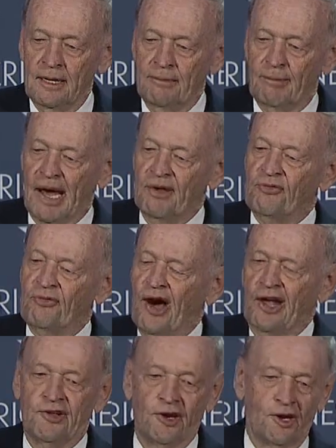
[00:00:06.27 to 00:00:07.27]
My
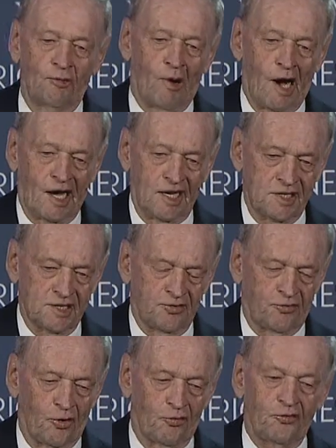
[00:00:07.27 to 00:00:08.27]
father was
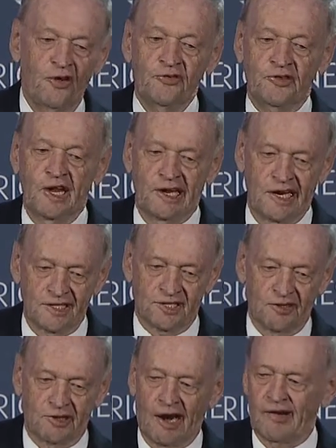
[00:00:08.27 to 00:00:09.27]
for 50 years
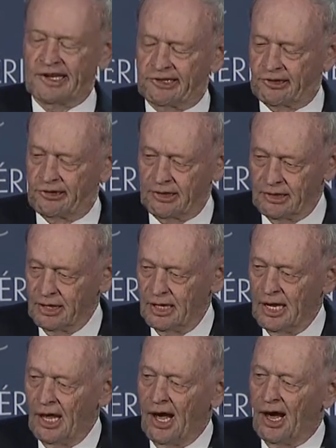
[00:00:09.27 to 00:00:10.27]
a director
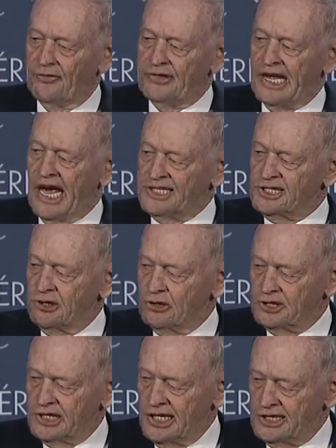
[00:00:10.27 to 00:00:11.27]
of the
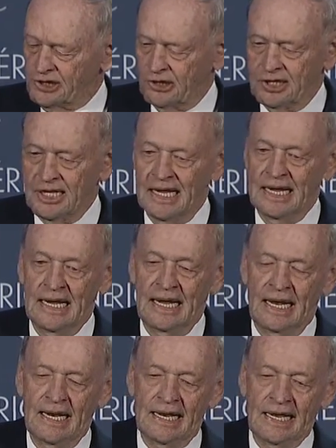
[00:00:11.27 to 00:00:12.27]
Association
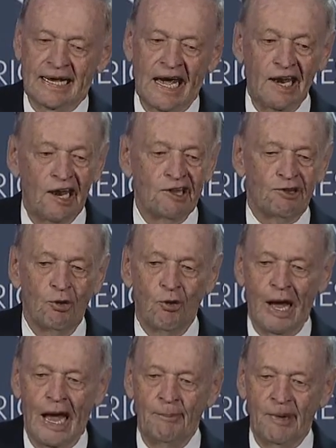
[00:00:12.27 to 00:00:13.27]

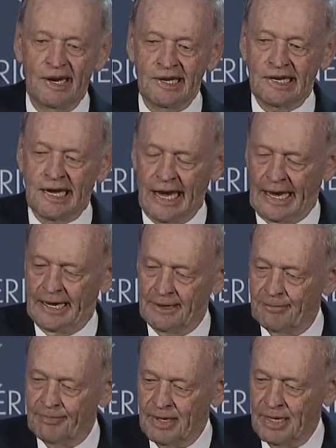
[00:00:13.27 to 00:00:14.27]
Canado-American
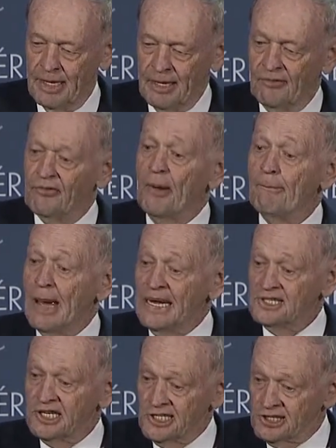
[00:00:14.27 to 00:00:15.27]
from
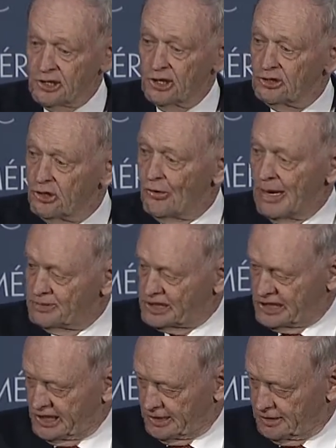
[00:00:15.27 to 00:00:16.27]
Manchester, New
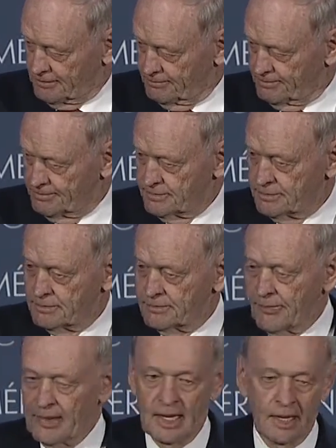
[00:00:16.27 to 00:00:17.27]
Hampshire.
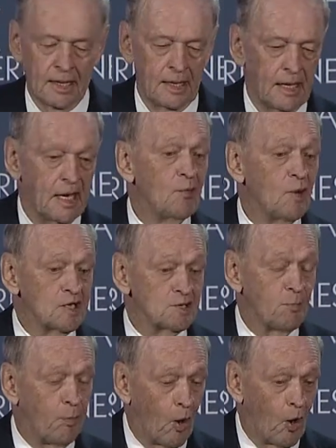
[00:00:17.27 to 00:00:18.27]
He was
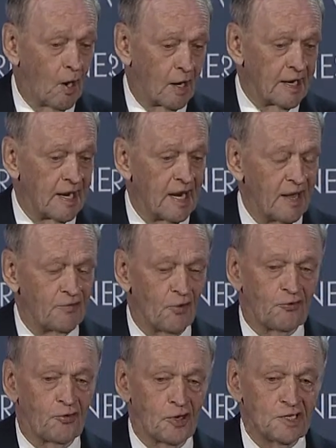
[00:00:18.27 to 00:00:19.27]
born and lived the
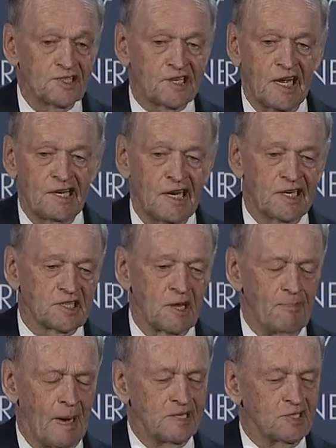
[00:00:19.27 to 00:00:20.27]
first 10 years
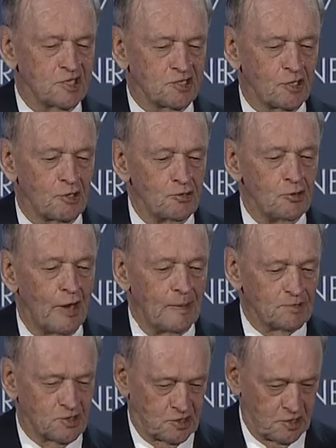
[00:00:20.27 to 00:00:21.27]
in Manchester, New
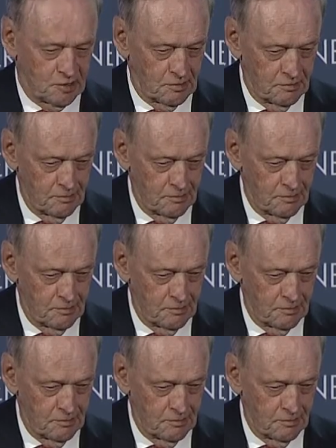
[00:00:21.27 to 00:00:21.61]
Hampshire.